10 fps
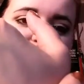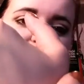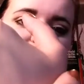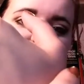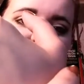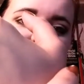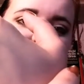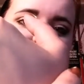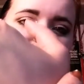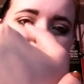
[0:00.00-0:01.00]
a heart,
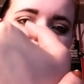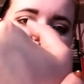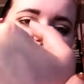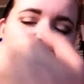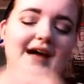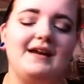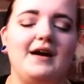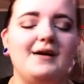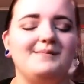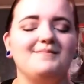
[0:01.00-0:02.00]
if you can see that.
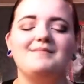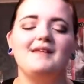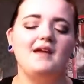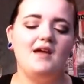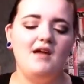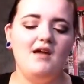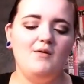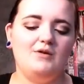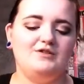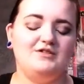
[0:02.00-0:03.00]

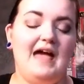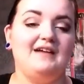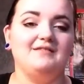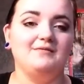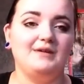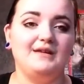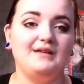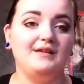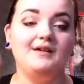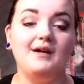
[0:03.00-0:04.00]
Which that
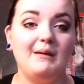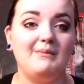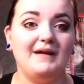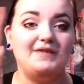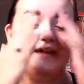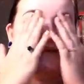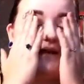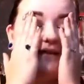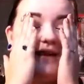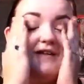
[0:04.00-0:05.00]
was a big thing in
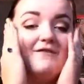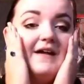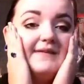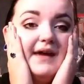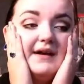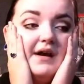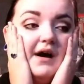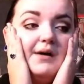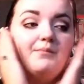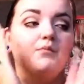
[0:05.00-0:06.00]
my life. And then
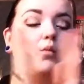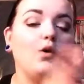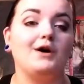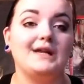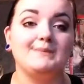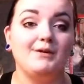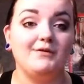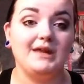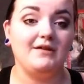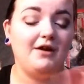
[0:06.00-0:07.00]
work has been
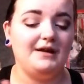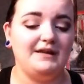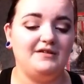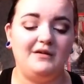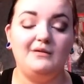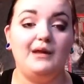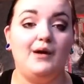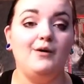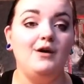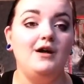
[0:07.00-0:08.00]
really crazy too,
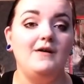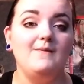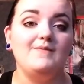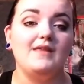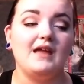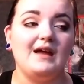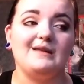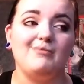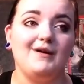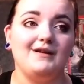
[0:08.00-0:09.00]
so it's
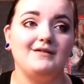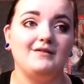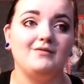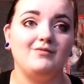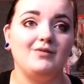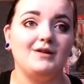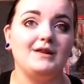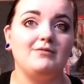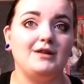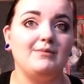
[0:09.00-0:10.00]
been
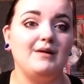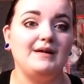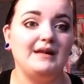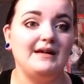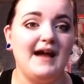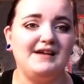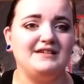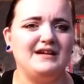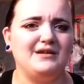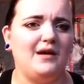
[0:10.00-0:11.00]
really busy and
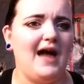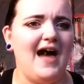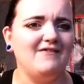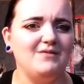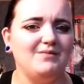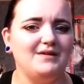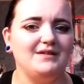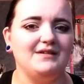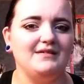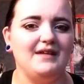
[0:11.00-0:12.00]
hectic, so I haven't
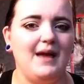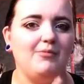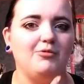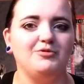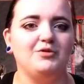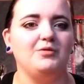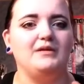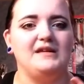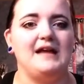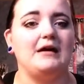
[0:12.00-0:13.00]
been able to
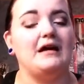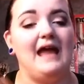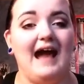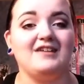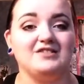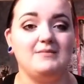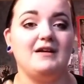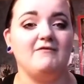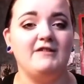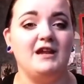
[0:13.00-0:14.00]
sit down and actually make
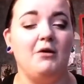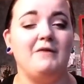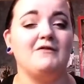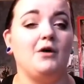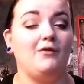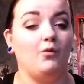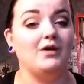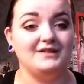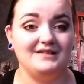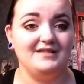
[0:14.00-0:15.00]
a video, even though I've
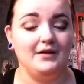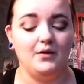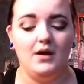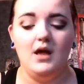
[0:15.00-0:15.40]
wanted to.